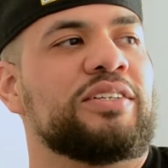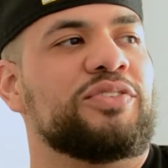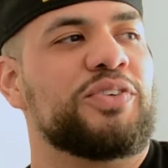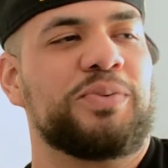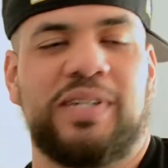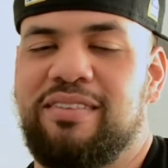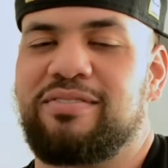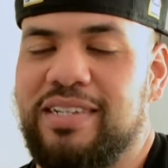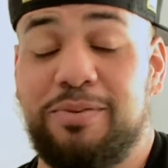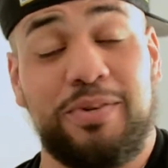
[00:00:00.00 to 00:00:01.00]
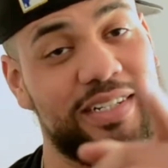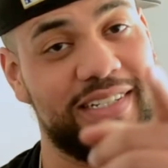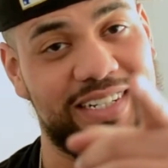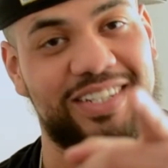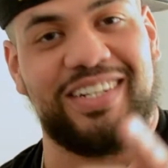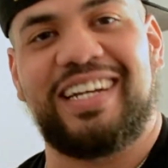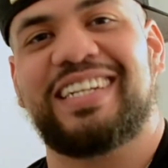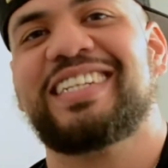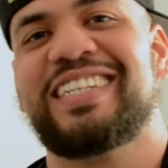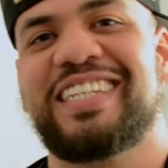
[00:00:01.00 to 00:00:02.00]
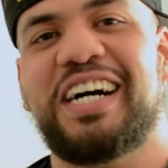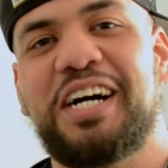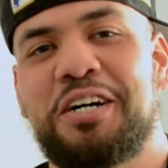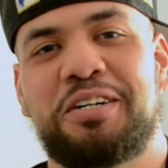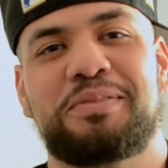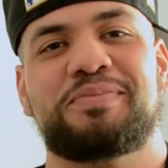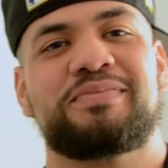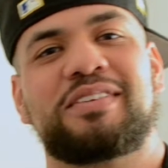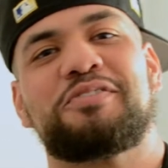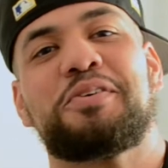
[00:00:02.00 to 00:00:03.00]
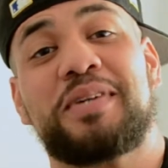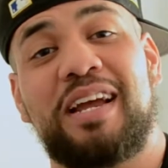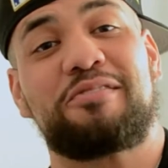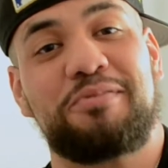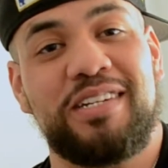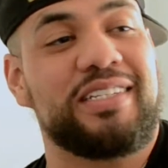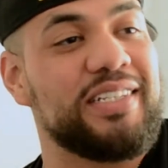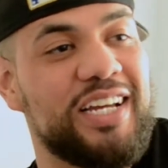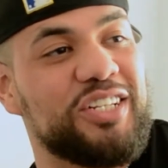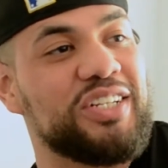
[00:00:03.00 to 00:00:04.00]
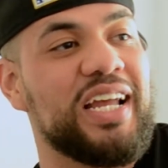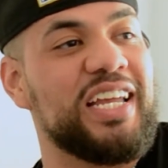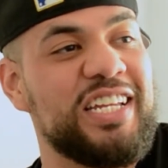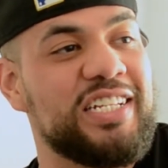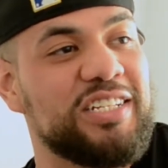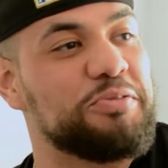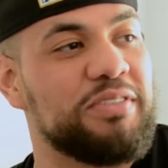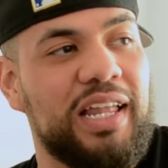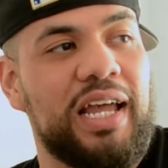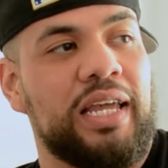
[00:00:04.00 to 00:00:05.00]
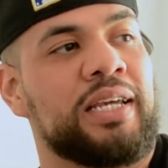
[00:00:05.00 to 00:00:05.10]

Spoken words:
for whatever, it was yesterday. For whatever reason yesterday, he just was like